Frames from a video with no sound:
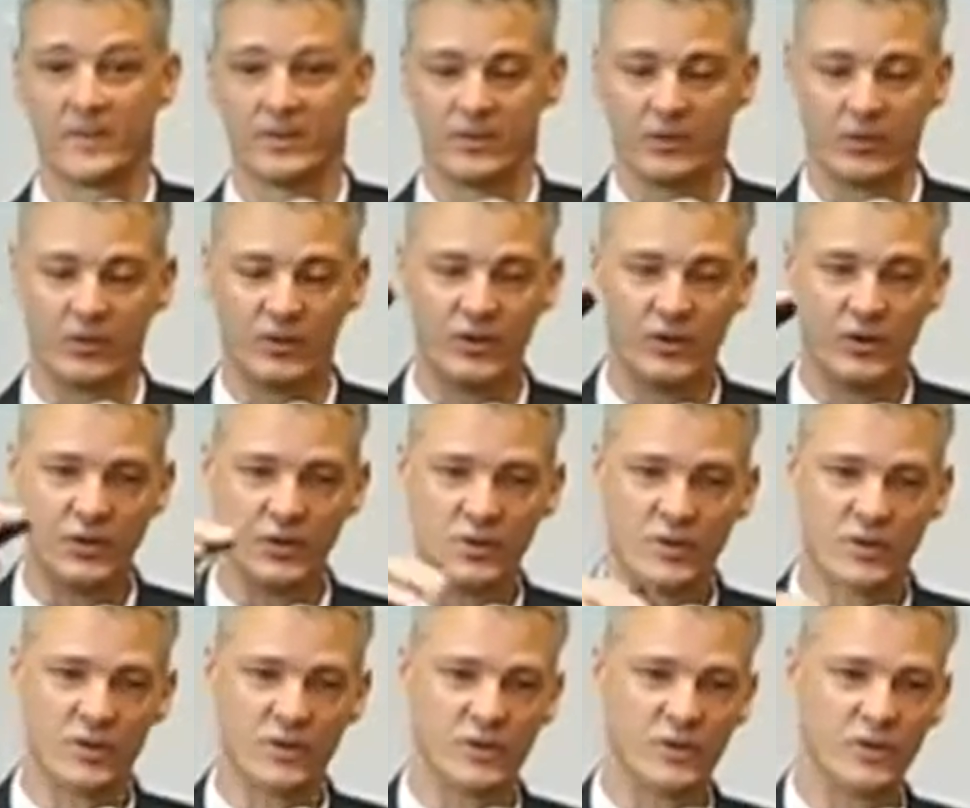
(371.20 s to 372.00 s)

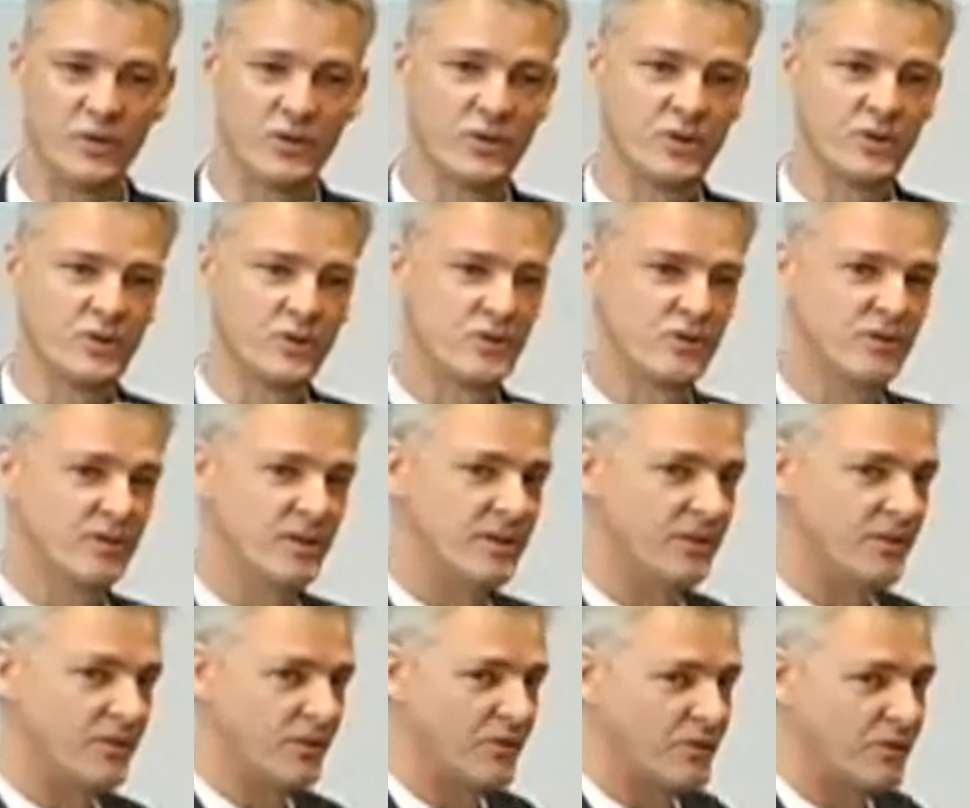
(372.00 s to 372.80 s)
you can
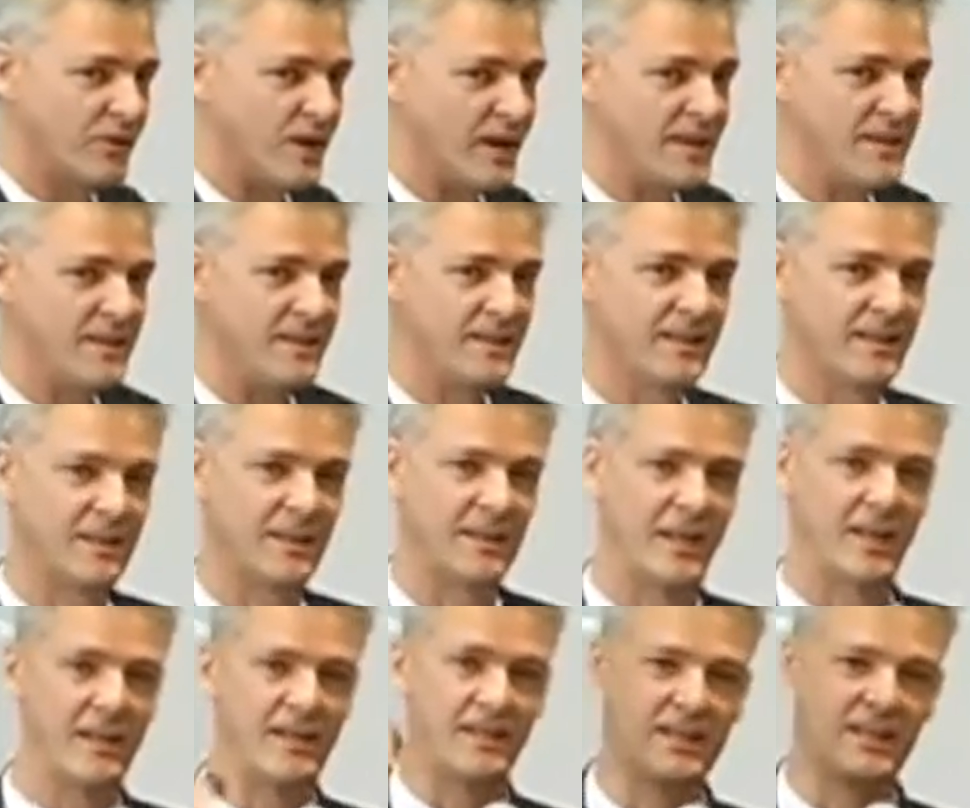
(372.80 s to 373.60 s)
drill to any
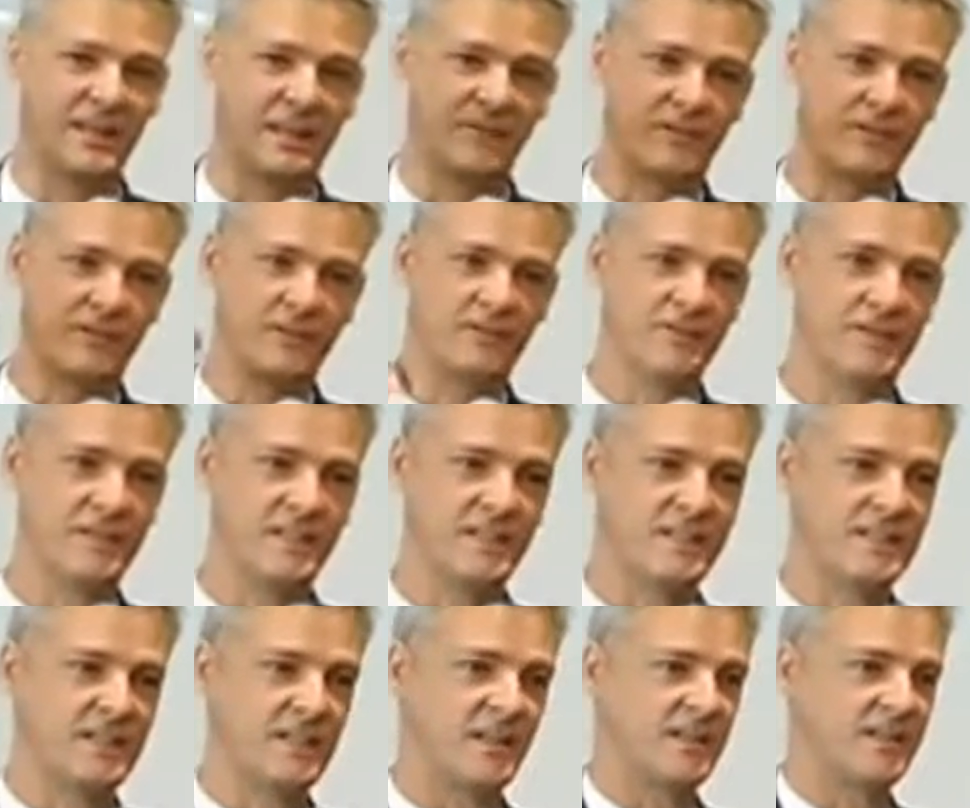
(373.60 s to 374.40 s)
level of
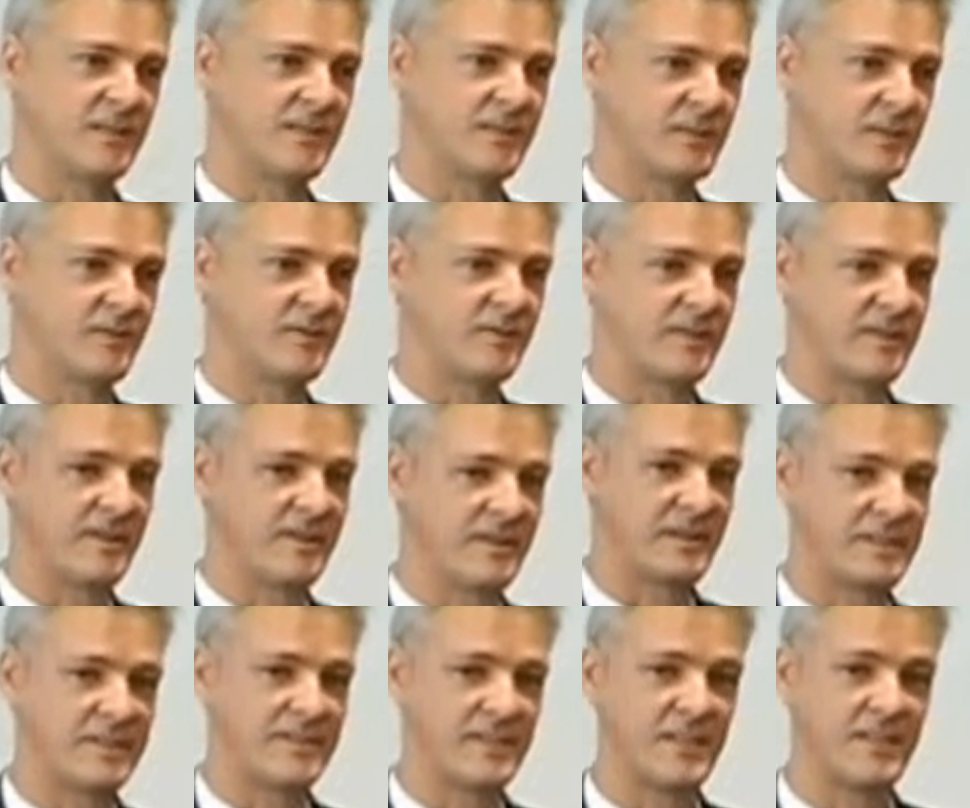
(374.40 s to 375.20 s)
detail in terms of
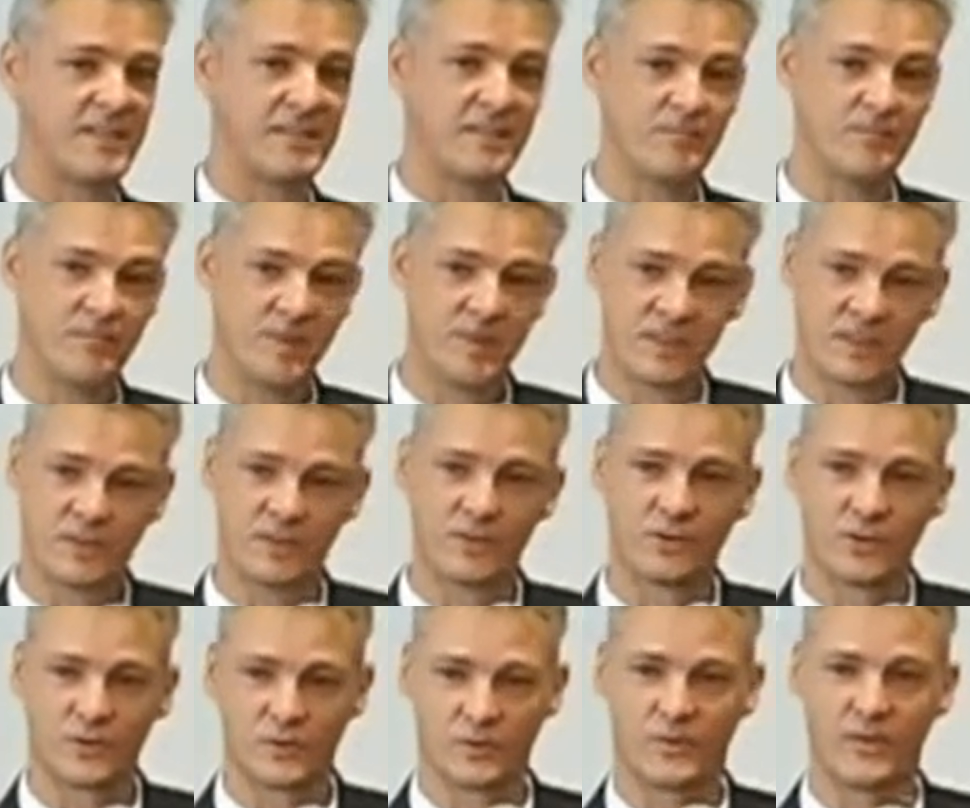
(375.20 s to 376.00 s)
that data
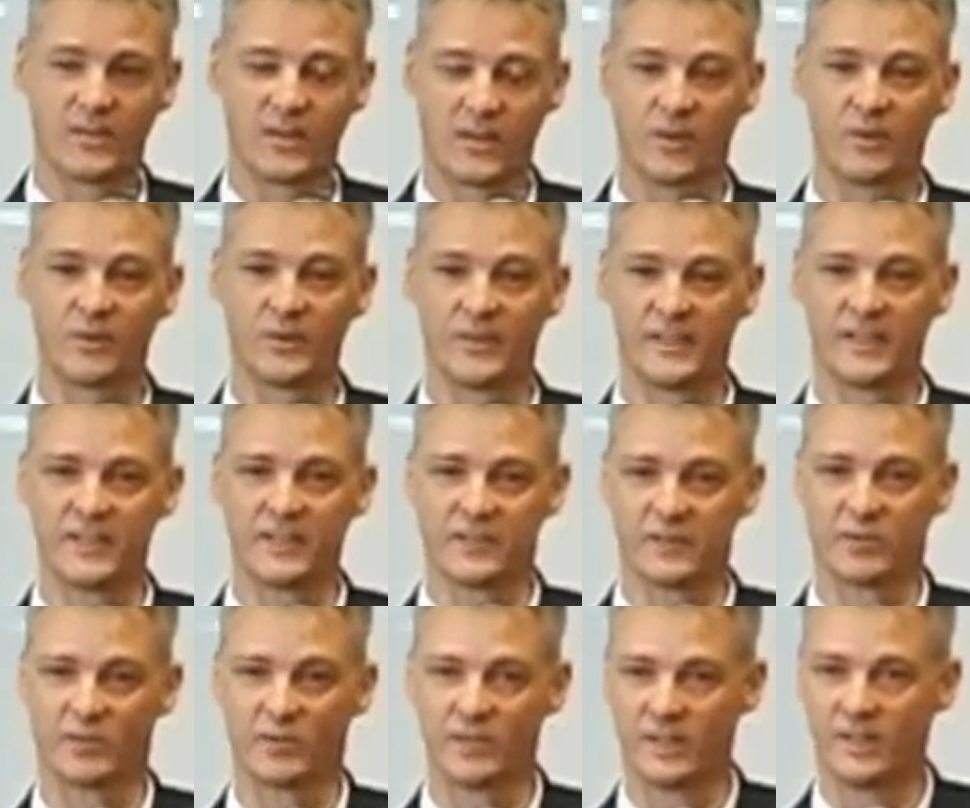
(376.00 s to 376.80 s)
because we're holding
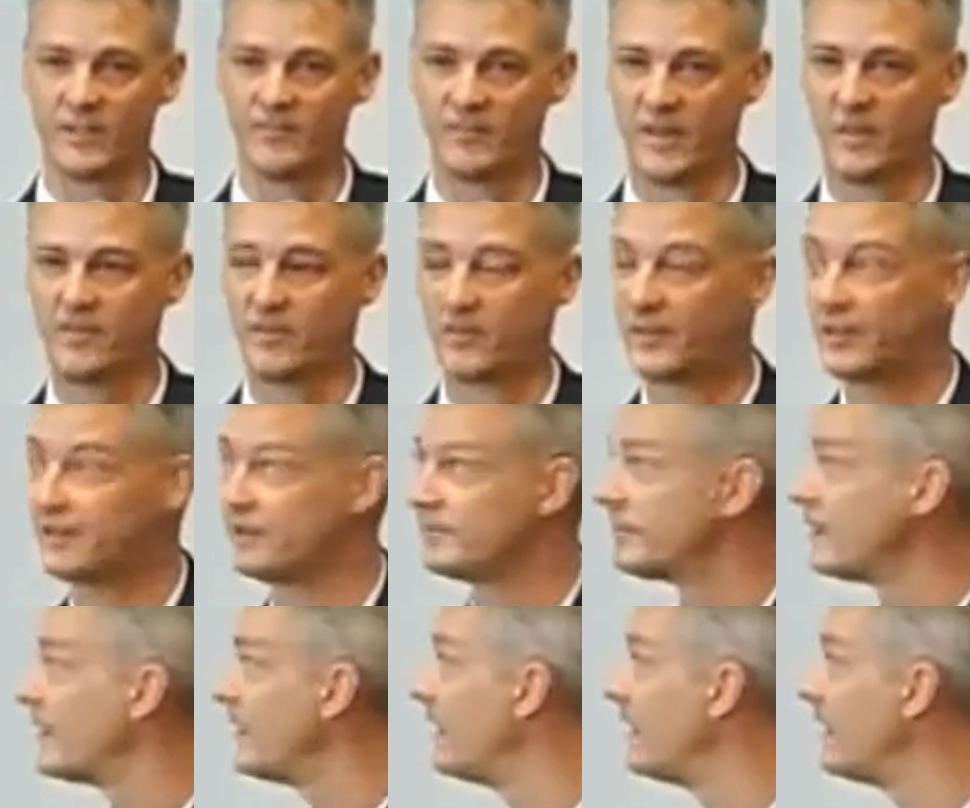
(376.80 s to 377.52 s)
it all in memory.